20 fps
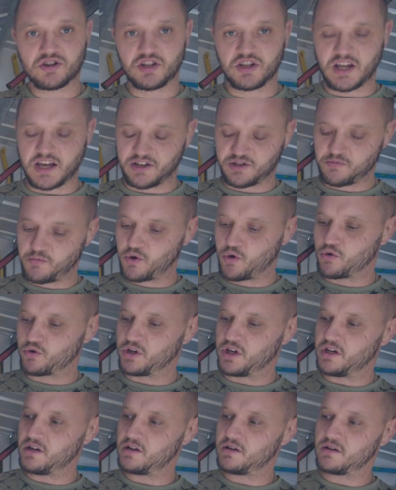the next
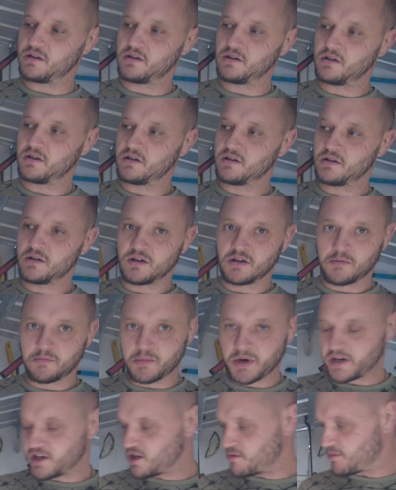morning.
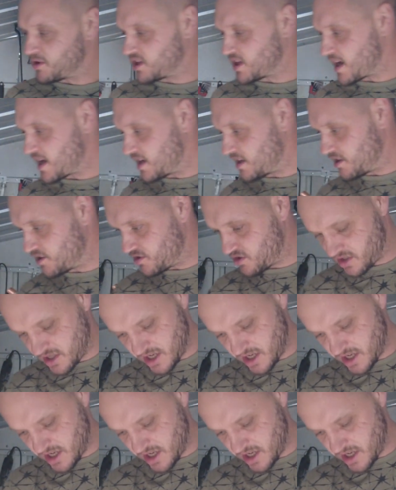Bacon medallions